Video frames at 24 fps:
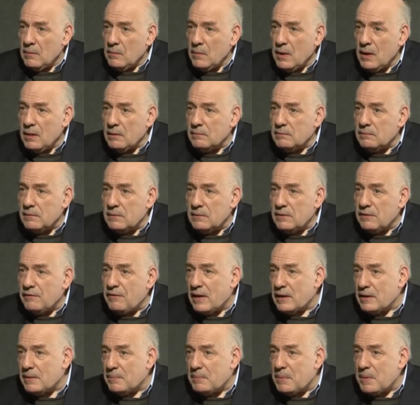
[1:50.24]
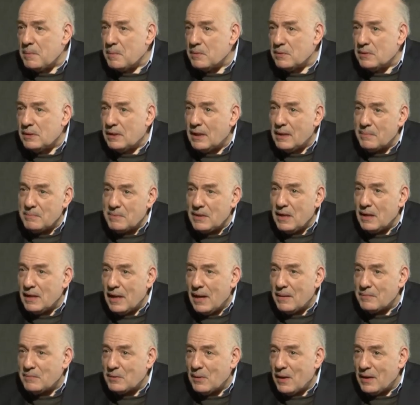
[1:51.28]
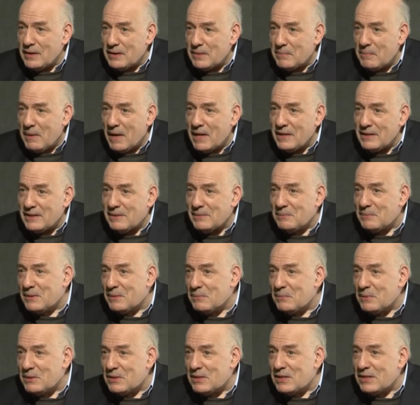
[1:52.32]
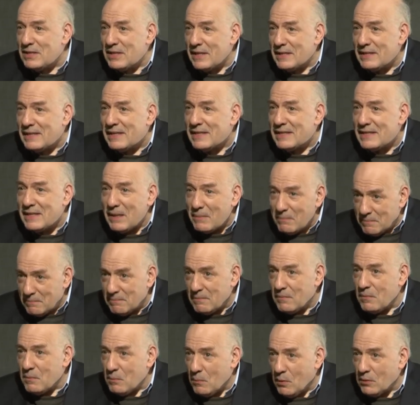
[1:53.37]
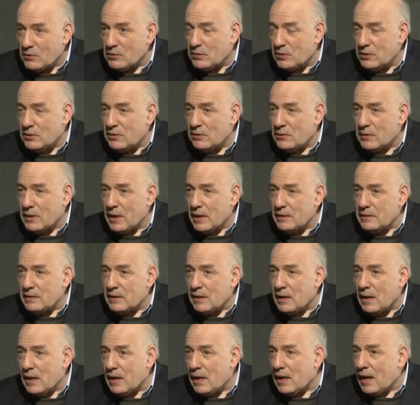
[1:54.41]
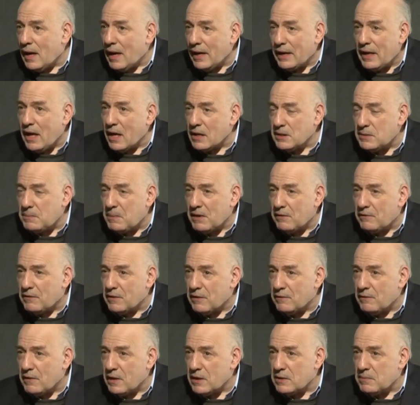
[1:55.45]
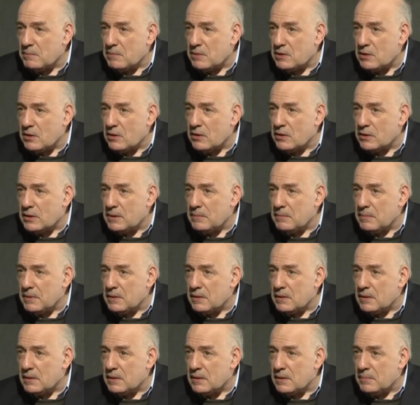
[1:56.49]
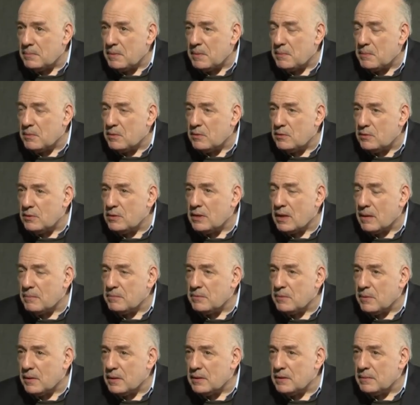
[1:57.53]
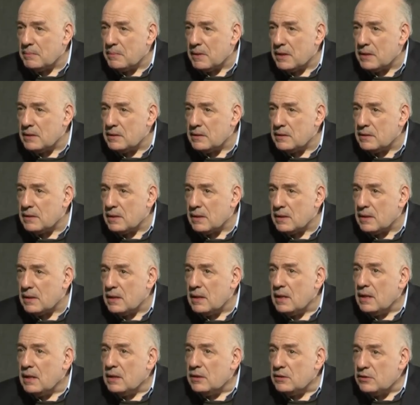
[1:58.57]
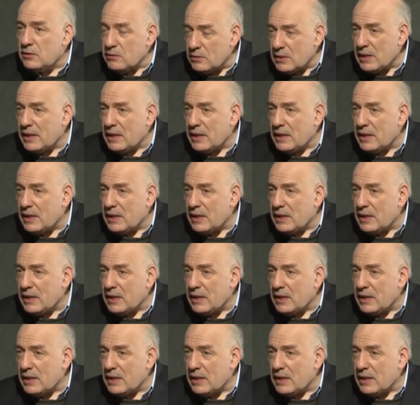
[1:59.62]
Well, the fact that people keep turning up to our debates would suggest that some want to do that. I can't speak for the vast majority, but the people who do come to our debates do